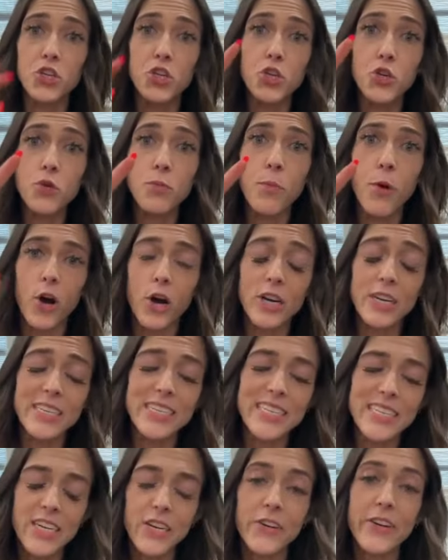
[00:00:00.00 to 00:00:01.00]
a
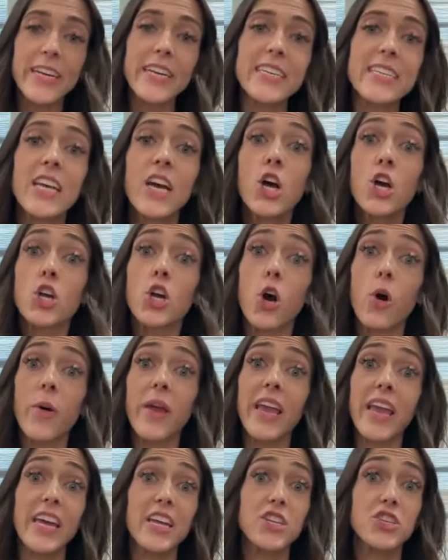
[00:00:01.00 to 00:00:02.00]
two-part series
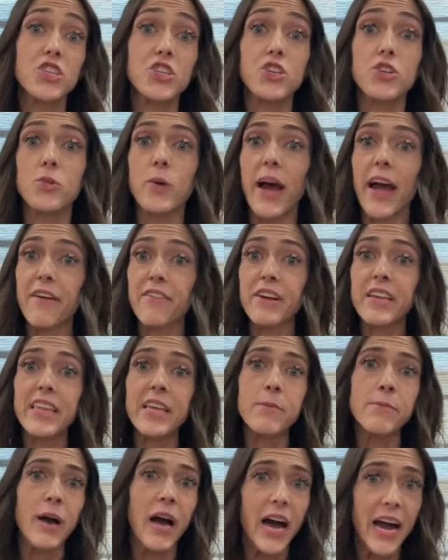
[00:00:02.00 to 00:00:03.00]
going into
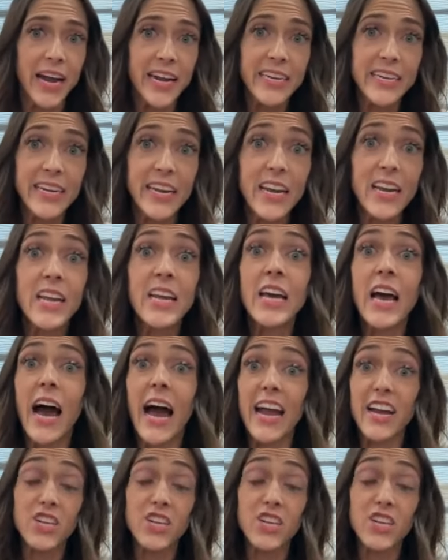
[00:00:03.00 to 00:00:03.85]
everything behind it.